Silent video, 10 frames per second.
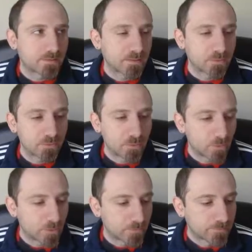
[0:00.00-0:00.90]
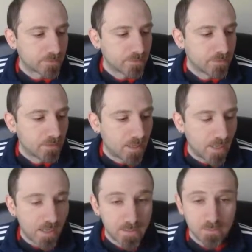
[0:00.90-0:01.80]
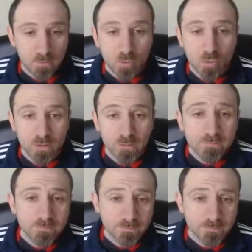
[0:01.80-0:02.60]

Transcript: kill the opponent. In the corner,